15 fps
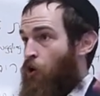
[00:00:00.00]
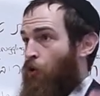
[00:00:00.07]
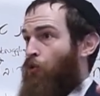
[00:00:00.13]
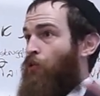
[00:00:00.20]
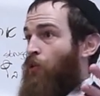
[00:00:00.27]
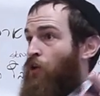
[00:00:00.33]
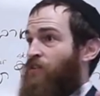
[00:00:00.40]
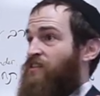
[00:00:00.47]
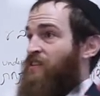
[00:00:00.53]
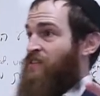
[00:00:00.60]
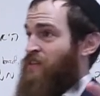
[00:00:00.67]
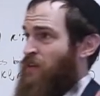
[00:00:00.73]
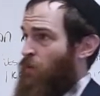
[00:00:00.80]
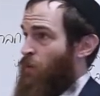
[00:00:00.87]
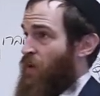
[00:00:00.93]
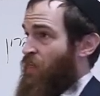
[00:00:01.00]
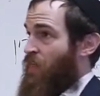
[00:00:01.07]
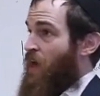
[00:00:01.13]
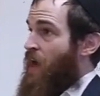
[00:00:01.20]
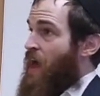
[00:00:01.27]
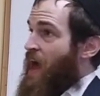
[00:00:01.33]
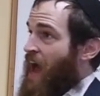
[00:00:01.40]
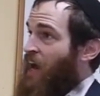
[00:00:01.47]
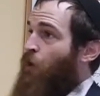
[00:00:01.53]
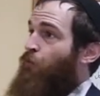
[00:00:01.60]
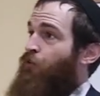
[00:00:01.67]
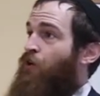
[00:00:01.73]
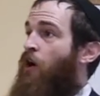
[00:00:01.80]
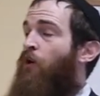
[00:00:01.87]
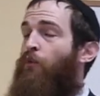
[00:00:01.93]
a whole lot to deal with. And
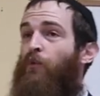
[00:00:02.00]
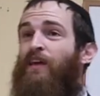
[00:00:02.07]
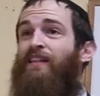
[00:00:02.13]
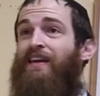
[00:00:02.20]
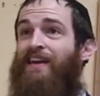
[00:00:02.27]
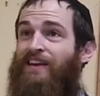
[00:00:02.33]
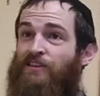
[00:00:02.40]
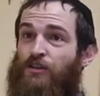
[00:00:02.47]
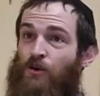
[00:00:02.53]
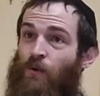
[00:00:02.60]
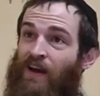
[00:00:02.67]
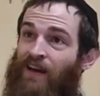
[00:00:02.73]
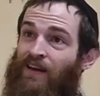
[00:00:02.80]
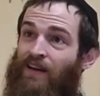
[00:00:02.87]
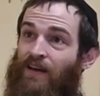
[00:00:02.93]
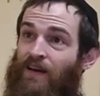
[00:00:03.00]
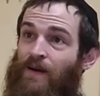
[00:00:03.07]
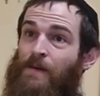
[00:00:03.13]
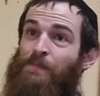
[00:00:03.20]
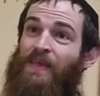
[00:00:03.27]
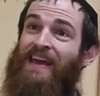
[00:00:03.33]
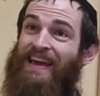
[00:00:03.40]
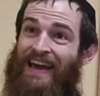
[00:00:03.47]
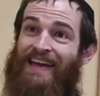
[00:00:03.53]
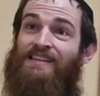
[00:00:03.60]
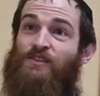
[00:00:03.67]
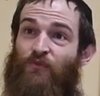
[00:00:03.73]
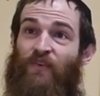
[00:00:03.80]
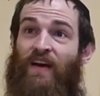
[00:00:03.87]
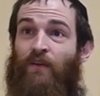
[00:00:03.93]
if we're not really into it, it
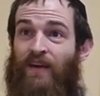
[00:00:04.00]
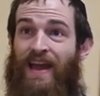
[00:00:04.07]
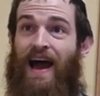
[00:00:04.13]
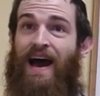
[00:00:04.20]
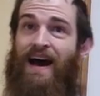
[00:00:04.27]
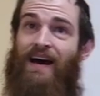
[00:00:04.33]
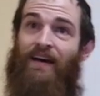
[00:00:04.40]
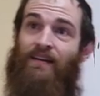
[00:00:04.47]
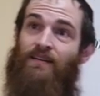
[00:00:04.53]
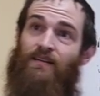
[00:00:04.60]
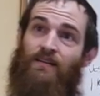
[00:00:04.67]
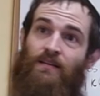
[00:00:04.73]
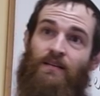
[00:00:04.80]
gets very hard.